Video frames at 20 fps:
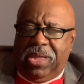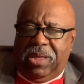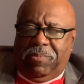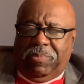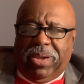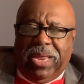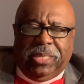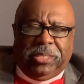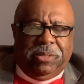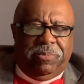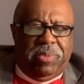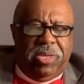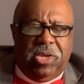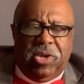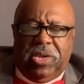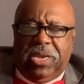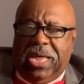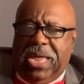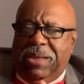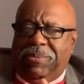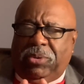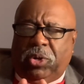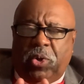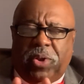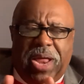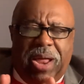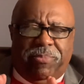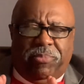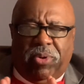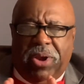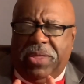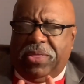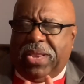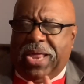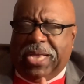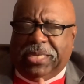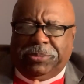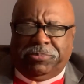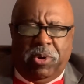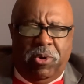Blessed be your name, Lord. I pray that
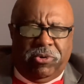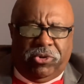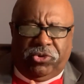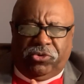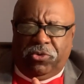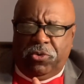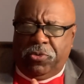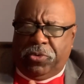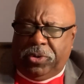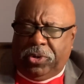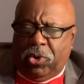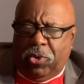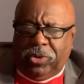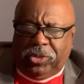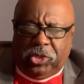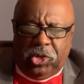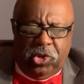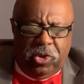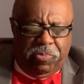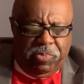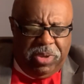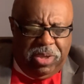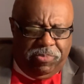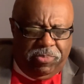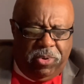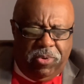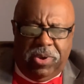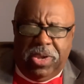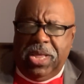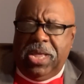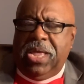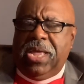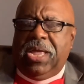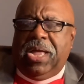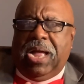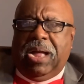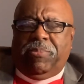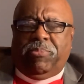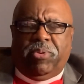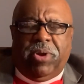I spoke truth, Lord, to your people.
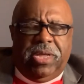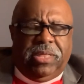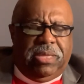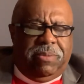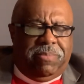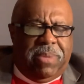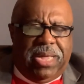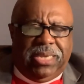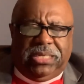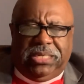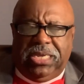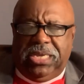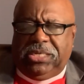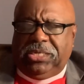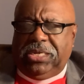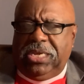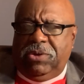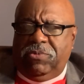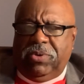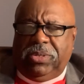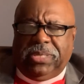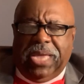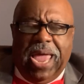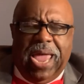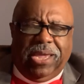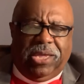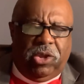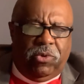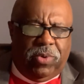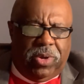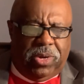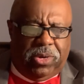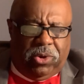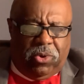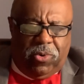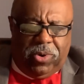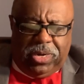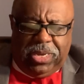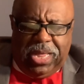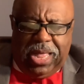I pray that my teaching was accurate,
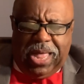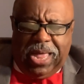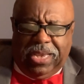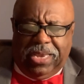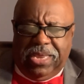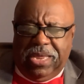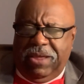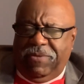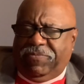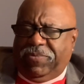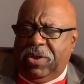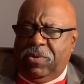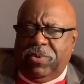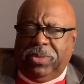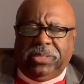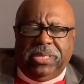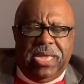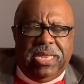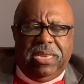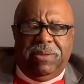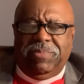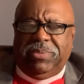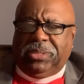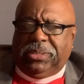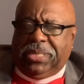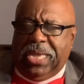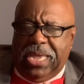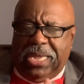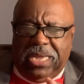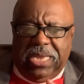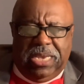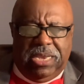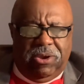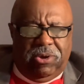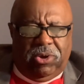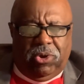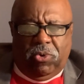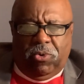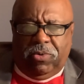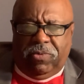Lord God. If there was any mistake in there,
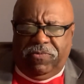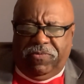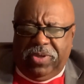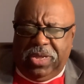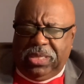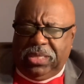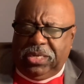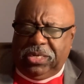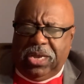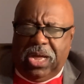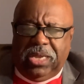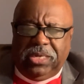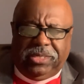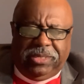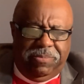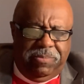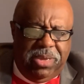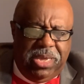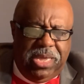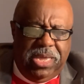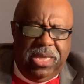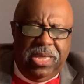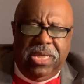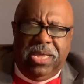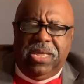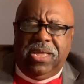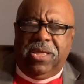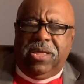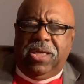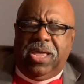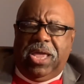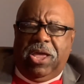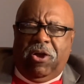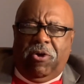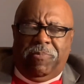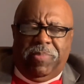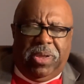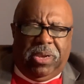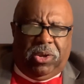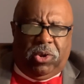Lord, reveal it unto me.
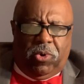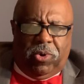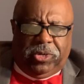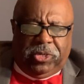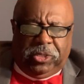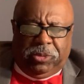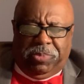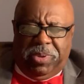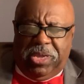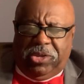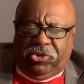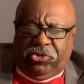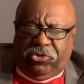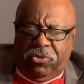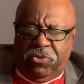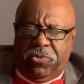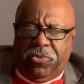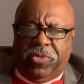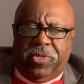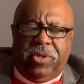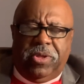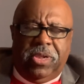Help me, Lord, to speak truth.